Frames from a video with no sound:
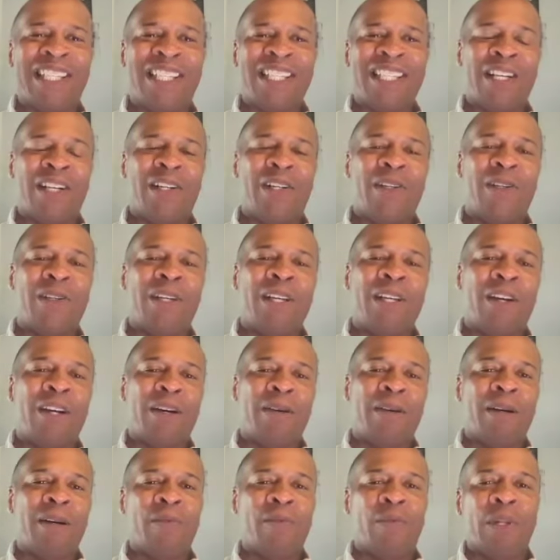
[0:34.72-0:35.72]
So, you
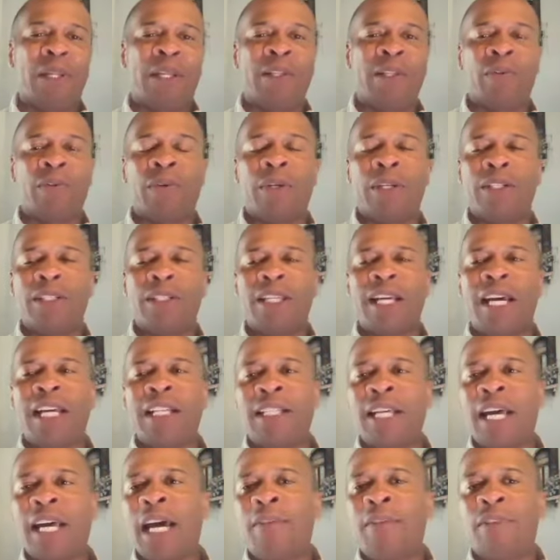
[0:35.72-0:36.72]
know, I'm really thrilled to,
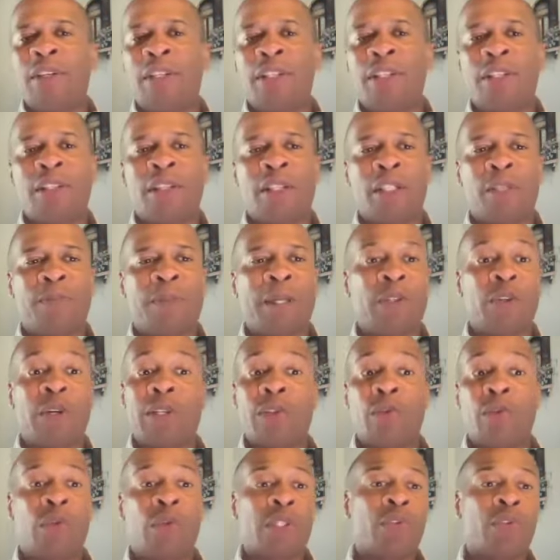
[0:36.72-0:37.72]
to have this this special
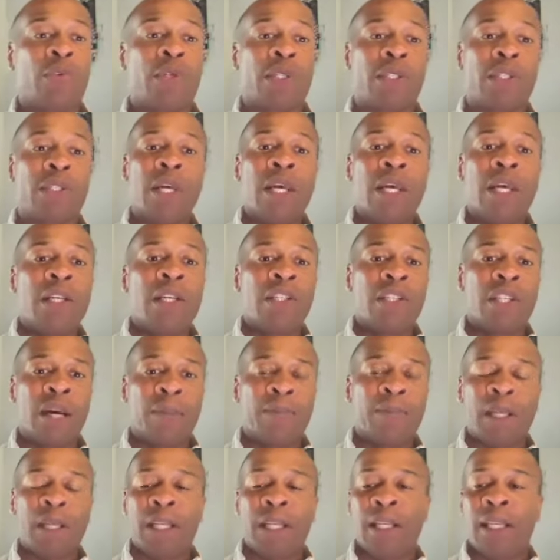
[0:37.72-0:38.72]
guest, which was
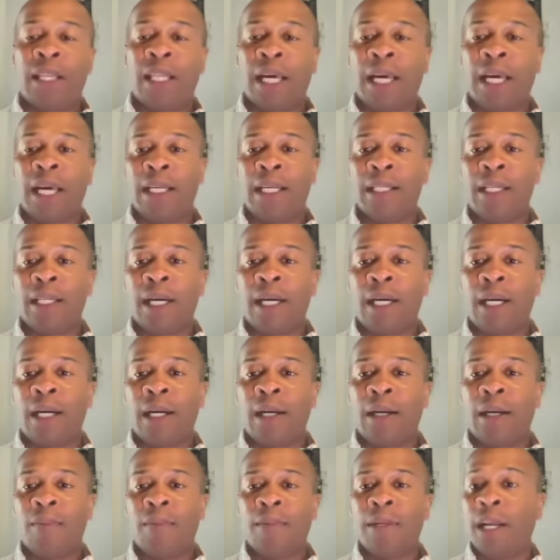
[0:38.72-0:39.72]
something that
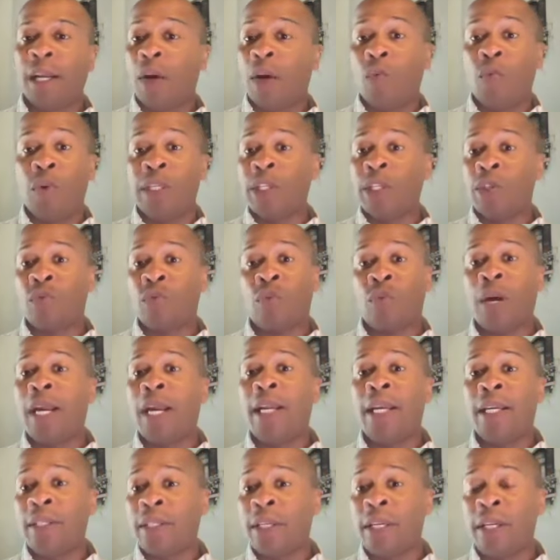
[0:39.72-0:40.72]
um, you know, we just
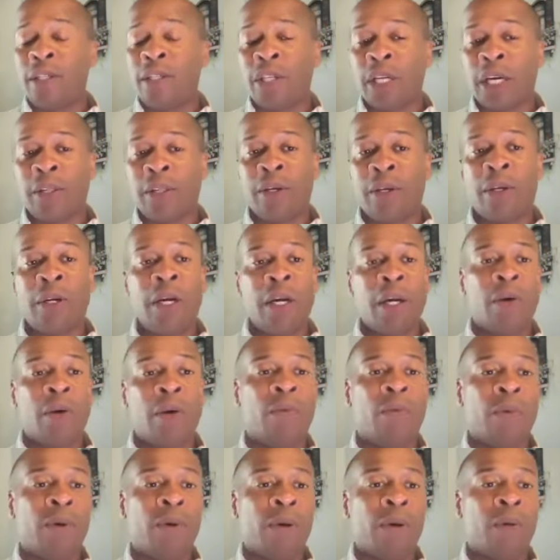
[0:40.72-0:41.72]
ran into each other
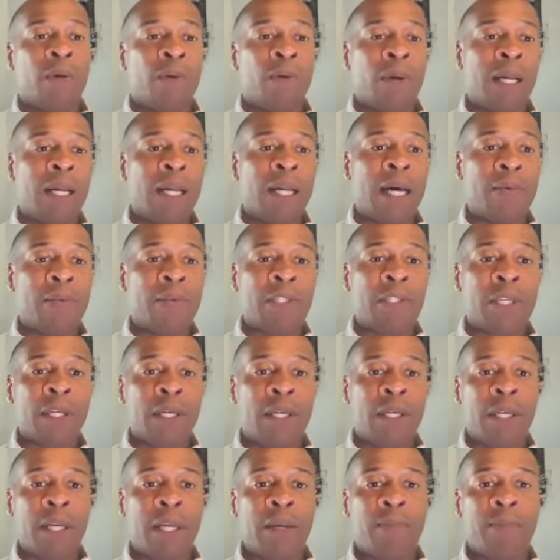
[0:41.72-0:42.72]
while I was
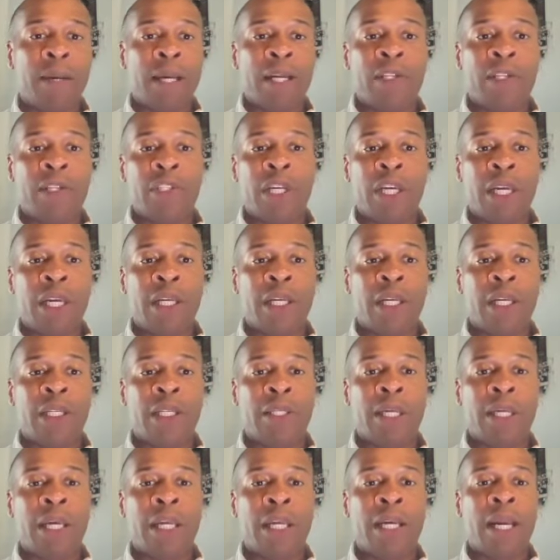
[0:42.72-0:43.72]
in in Medellin,
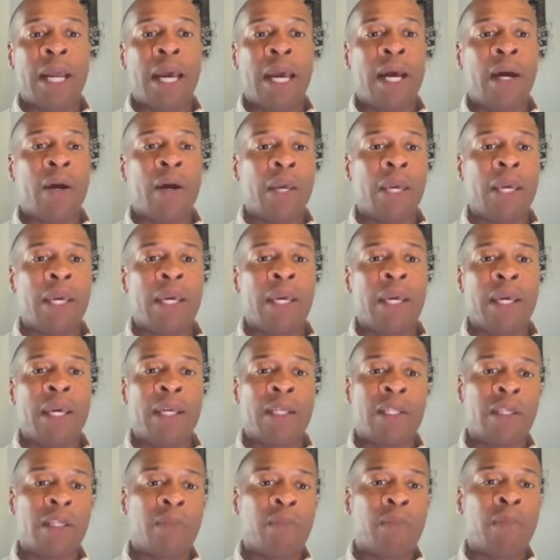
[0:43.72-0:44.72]
and and now he
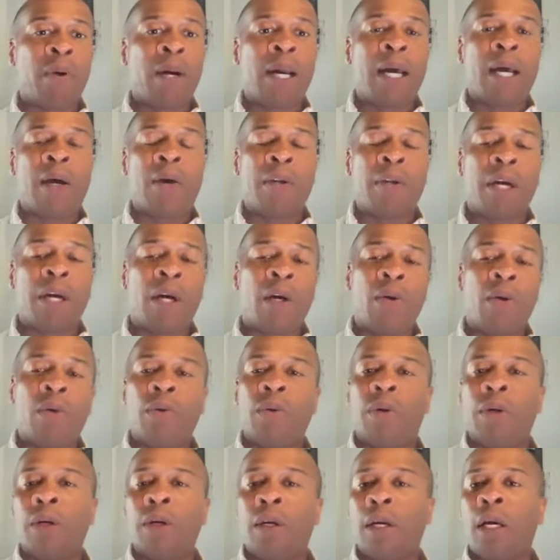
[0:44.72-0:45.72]
is the proud
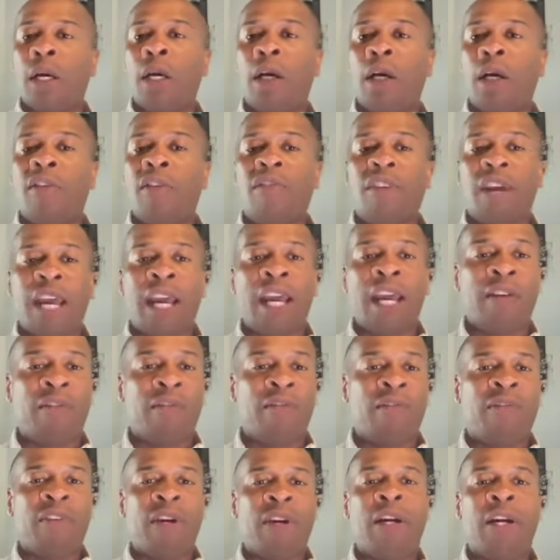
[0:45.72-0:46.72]
owner of a
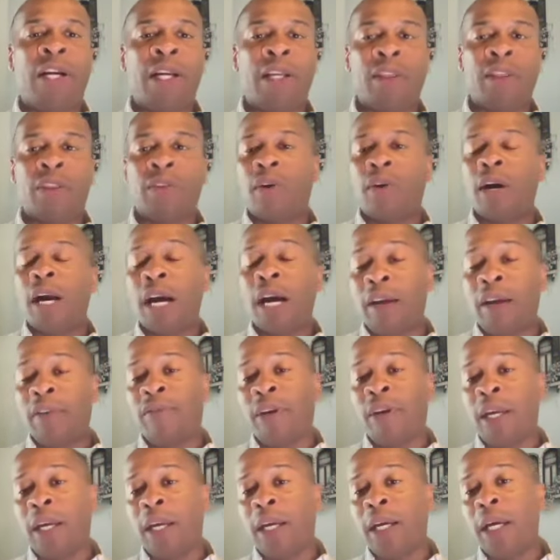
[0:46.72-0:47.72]
very
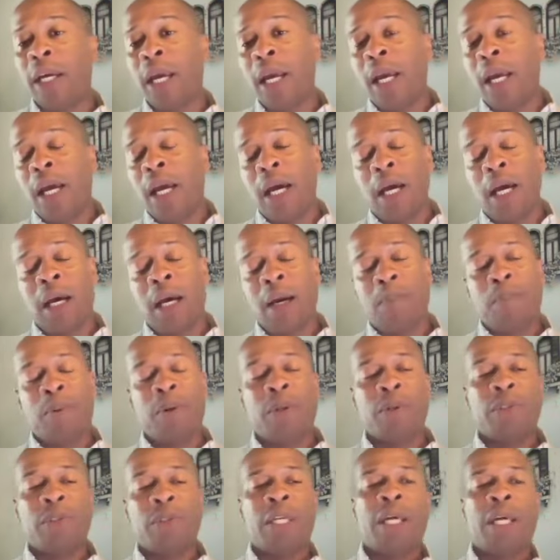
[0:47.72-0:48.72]
thriving uh,
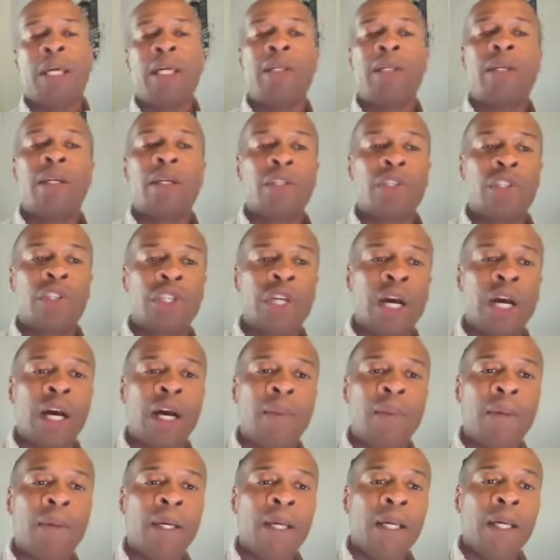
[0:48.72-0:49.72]
protein
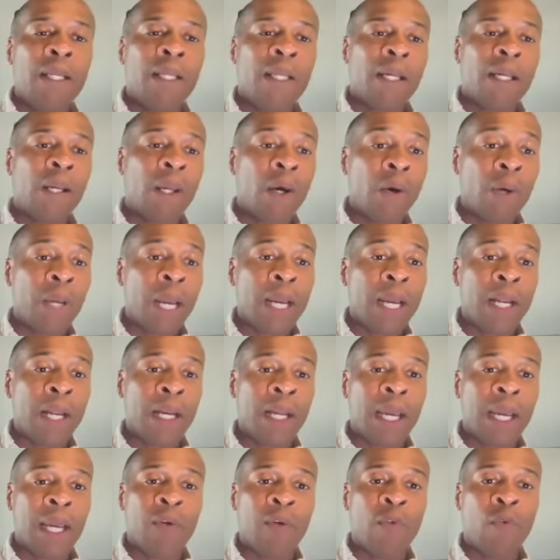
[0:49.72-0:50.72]
shop
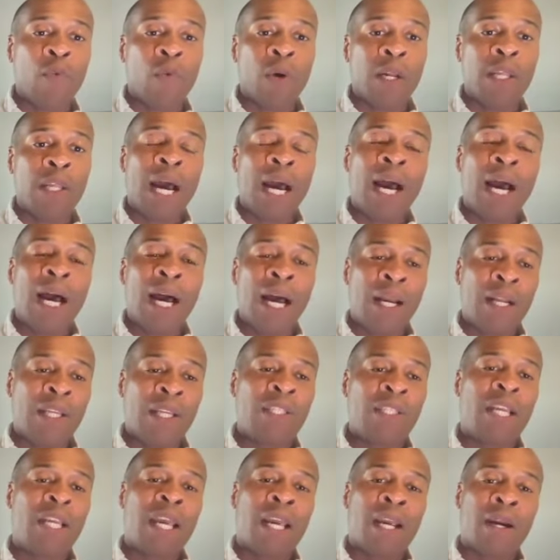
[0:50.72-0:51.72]
located in one of the
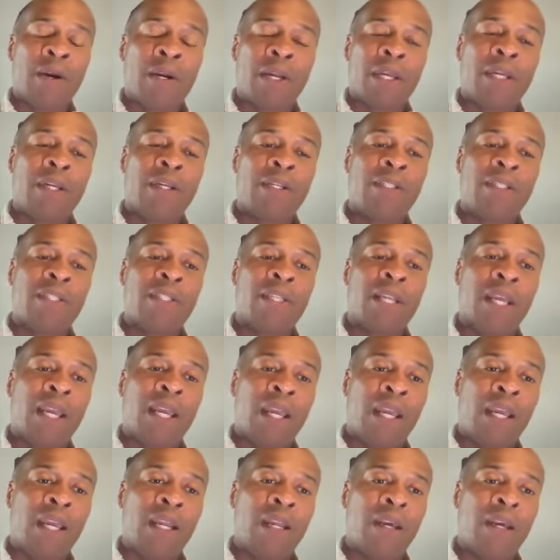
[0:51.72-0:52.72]
hottest areas
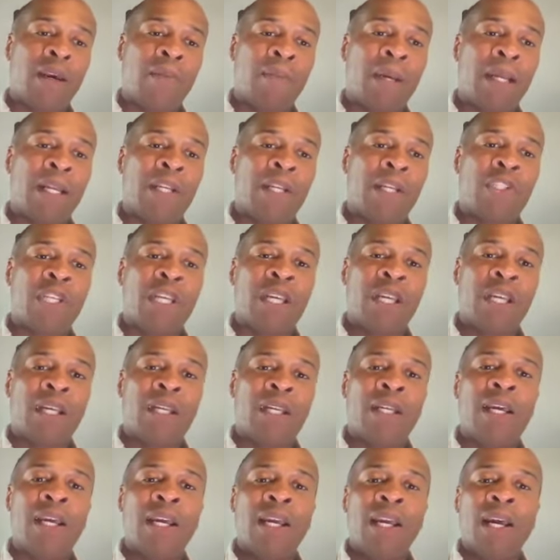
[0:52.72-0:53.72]
in
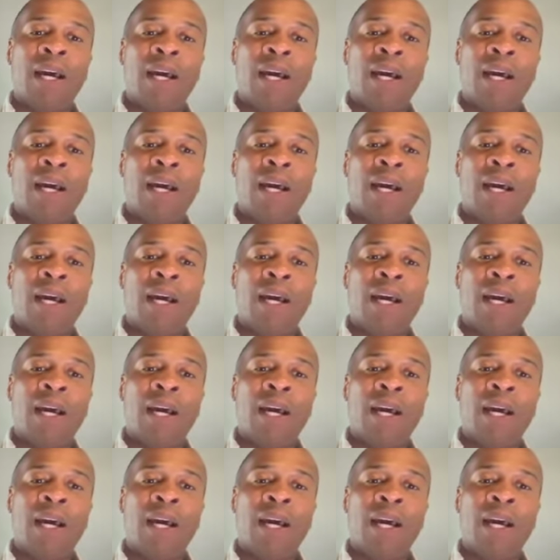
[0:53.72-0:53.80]
Medellin.